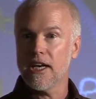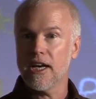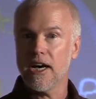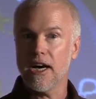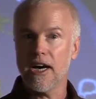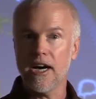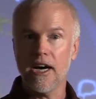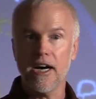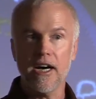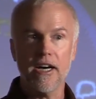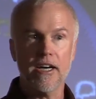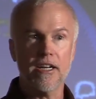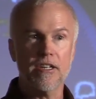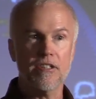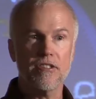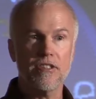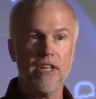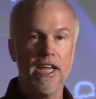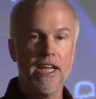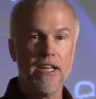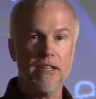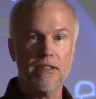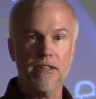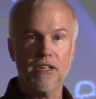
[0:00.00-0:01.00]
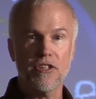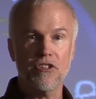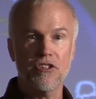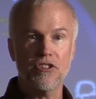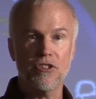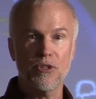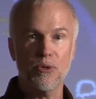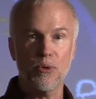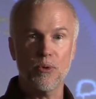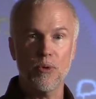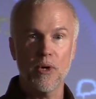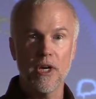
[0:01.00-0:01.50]
uh, take this
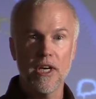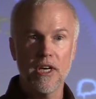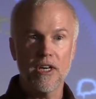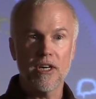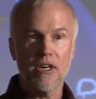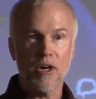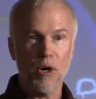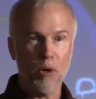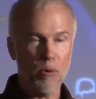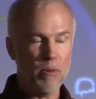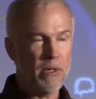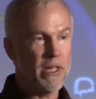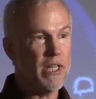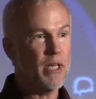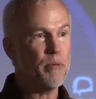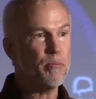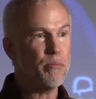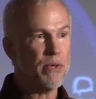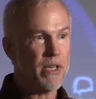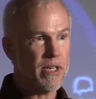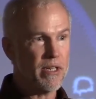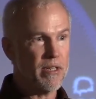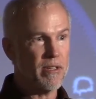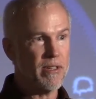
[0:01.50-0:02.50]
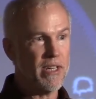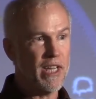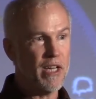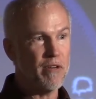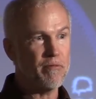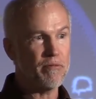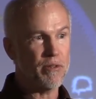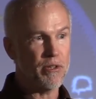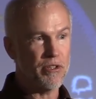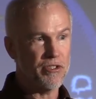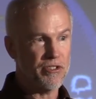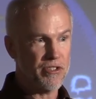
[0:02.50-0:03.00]
to Olympic
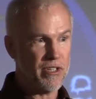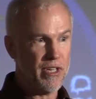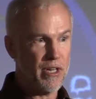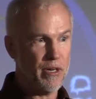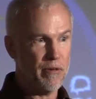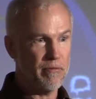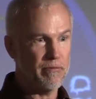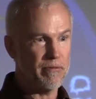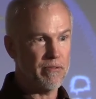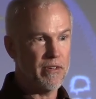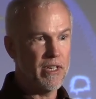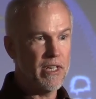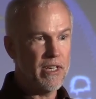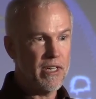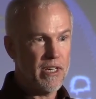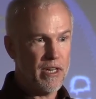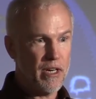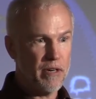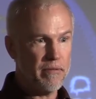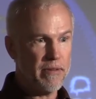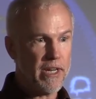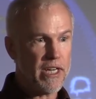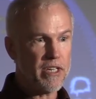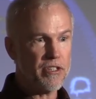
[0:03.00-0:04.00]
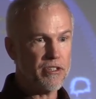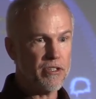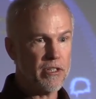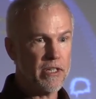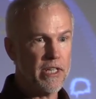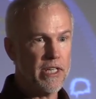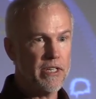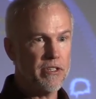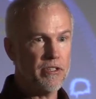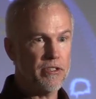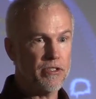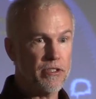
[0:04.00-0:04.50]
levels of, of
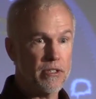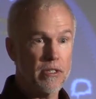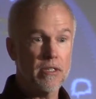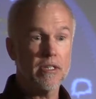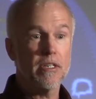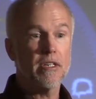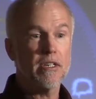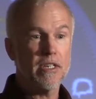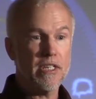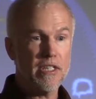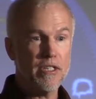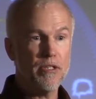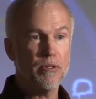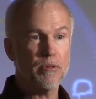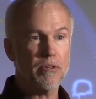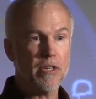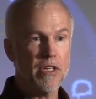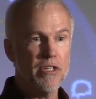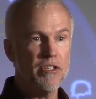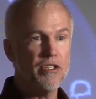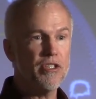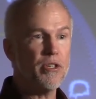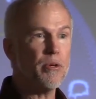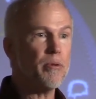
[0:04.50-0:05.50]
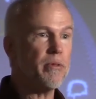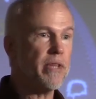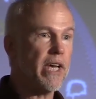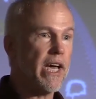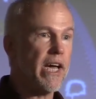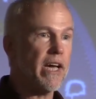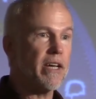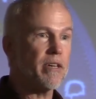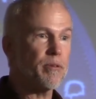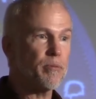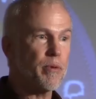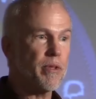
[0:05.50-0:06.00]
excellence, you can do
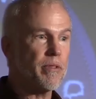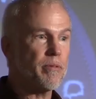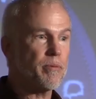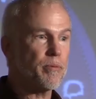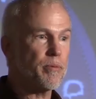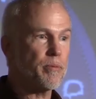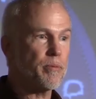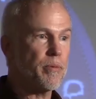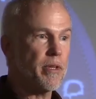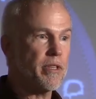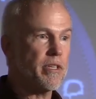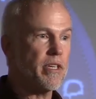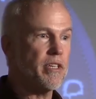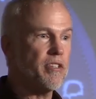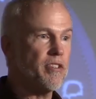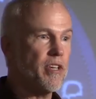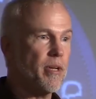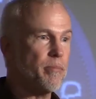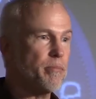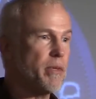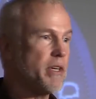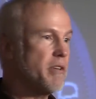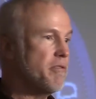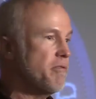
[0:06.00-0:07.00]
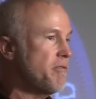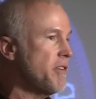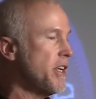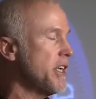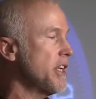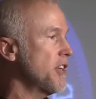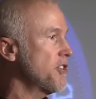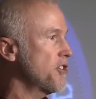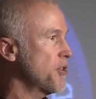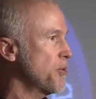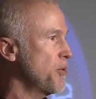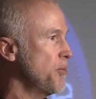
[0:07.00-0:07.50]
that with, with contemplative
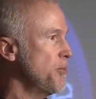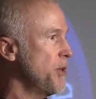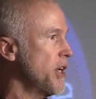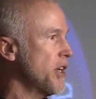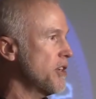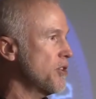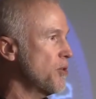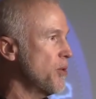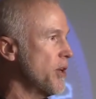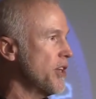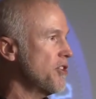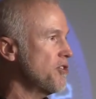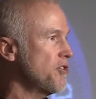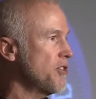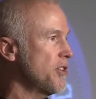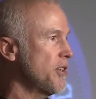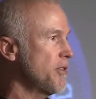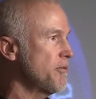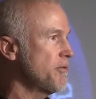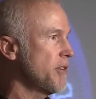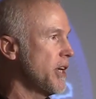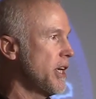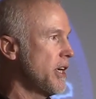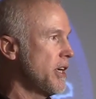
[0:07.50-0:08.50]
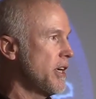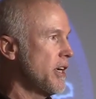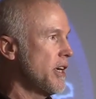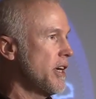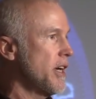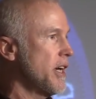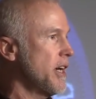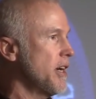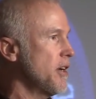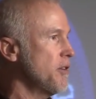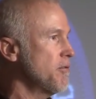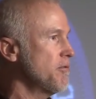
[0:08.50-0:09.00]
fitness. It would be a question of,
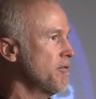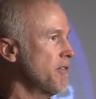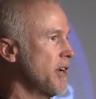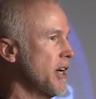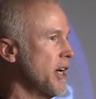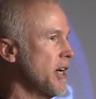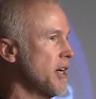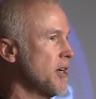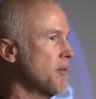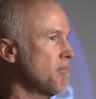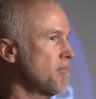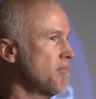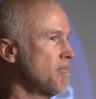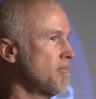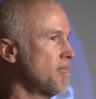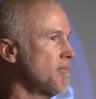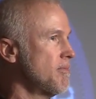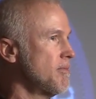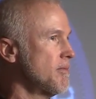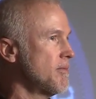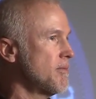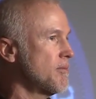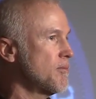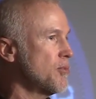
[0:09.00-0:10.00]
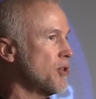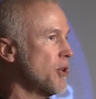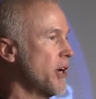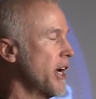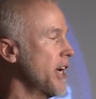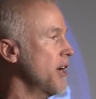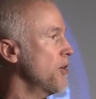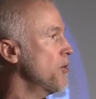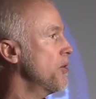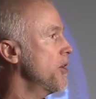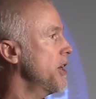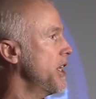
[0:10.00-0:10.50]
of uh,
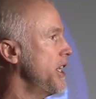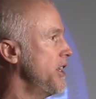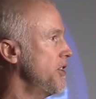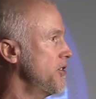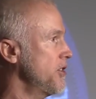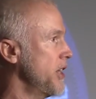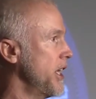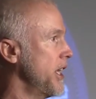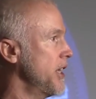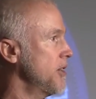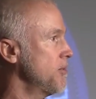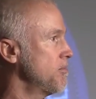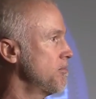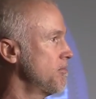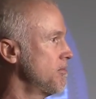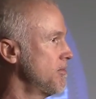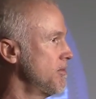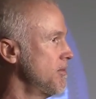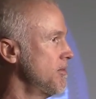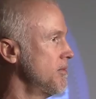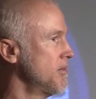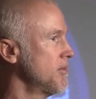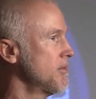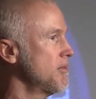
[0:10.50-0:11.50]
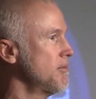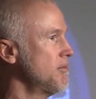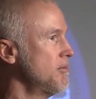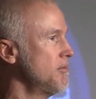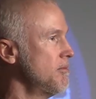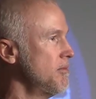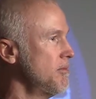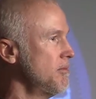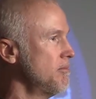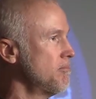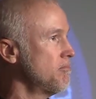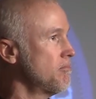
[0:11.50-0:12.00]
priorities and
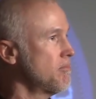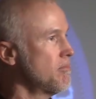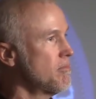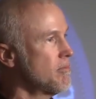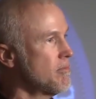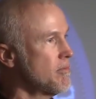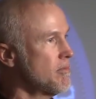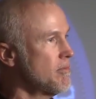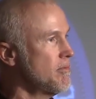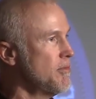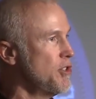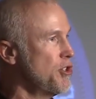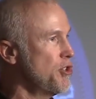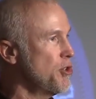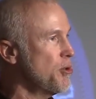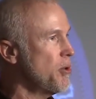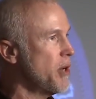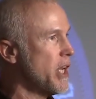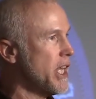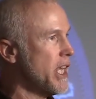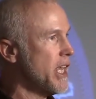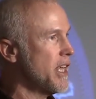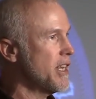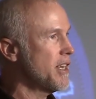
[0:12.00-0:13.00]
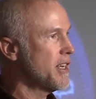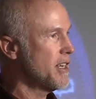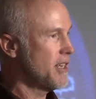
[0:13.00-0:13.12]
doing it.